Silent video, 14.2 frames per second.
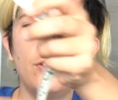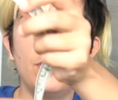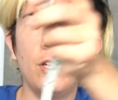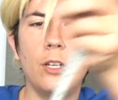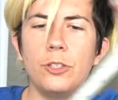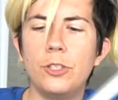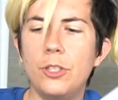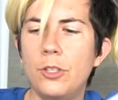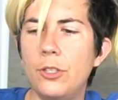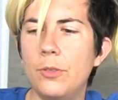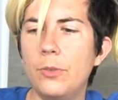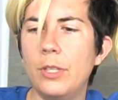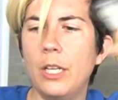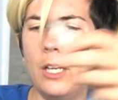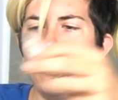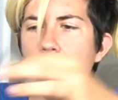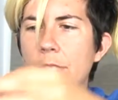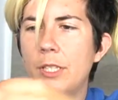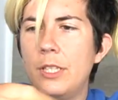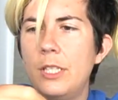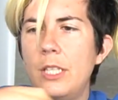I'll show you what I
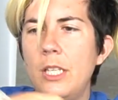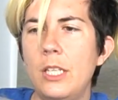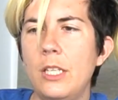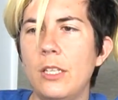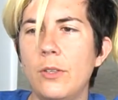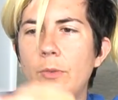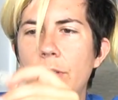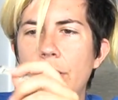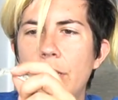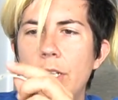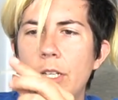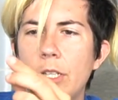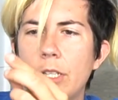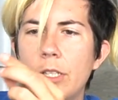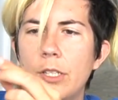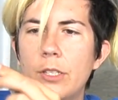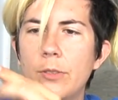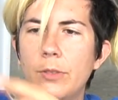was seeing with her.